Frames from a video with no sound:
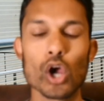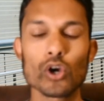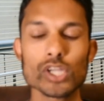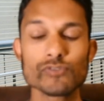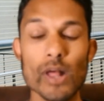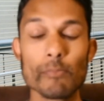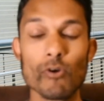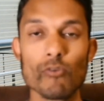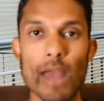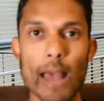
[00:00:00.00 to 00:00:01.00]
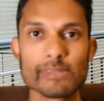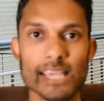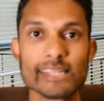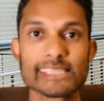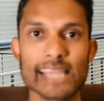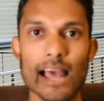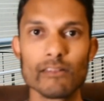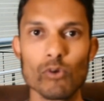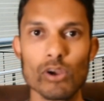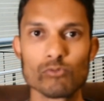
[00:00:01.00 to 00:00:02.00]
Cross-platform apps can
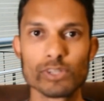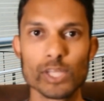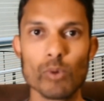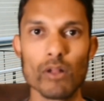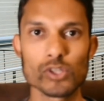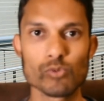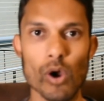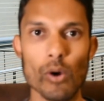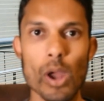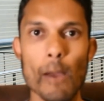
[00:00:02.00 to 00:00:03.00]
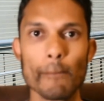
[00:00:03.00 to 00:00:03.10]
scale really well as well,